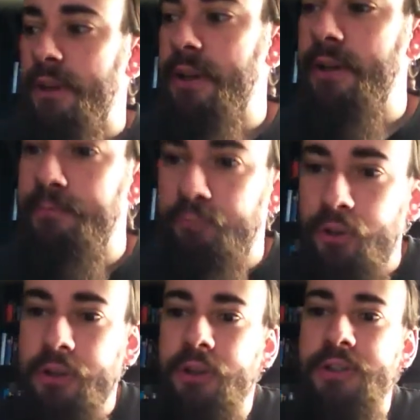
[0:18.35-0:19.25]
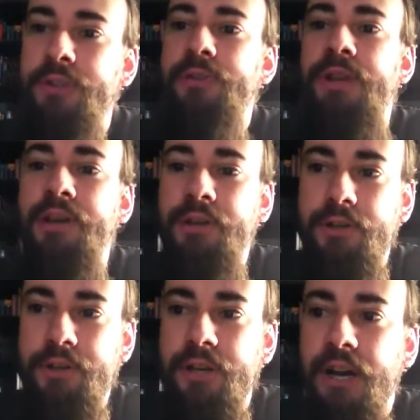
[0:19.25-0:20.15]
Uh, polyglots should
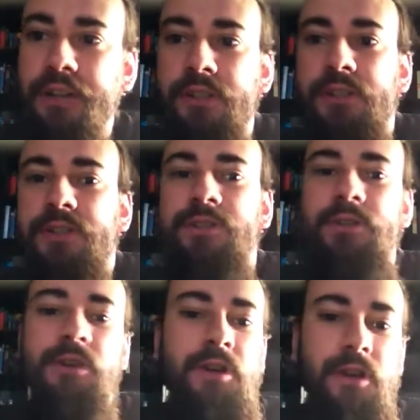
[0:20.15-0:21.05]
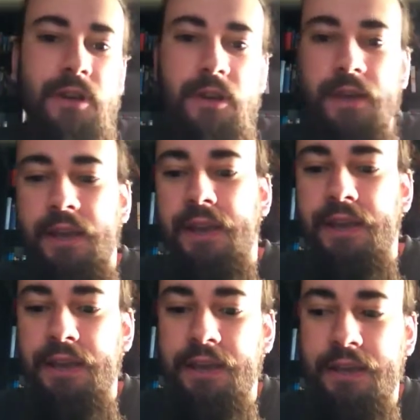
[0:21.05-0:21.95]
encourage others
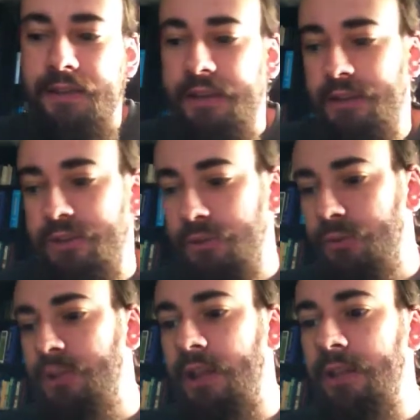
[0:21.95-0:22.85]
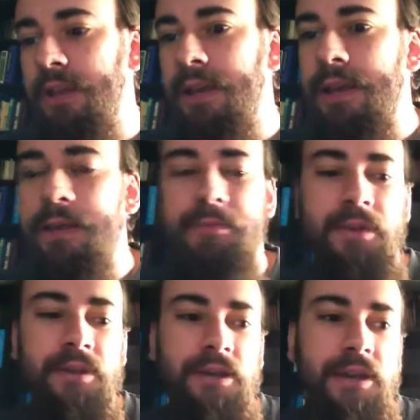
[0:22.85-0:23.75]
and and should tell them
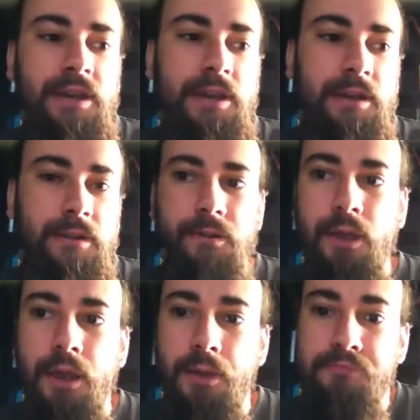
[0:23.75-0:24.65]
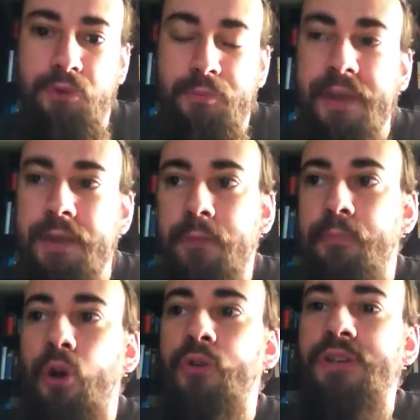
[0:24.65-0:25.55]
that um, they're making
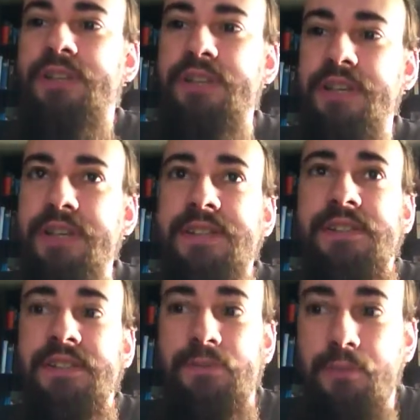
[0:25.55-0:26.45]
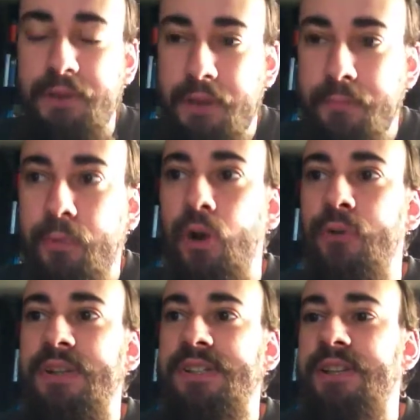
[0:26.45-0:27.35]
progresses, they're making
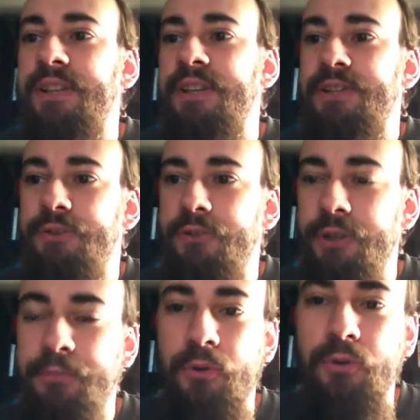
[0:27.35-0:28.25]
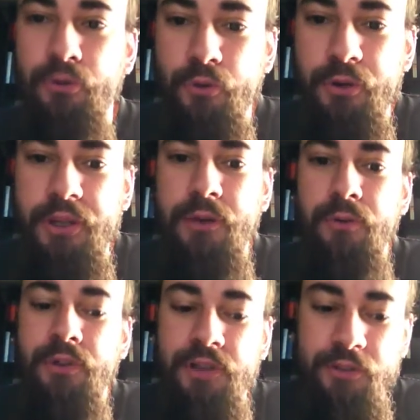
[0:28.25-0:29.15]
progress, that they should keep on doing
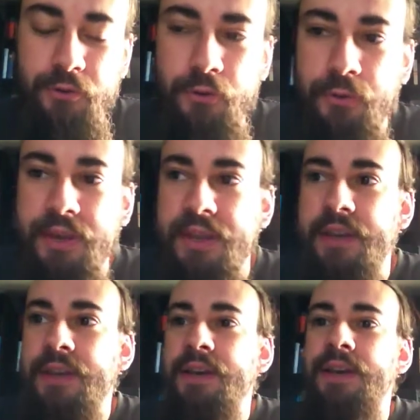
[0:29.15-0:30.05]
what they're doing,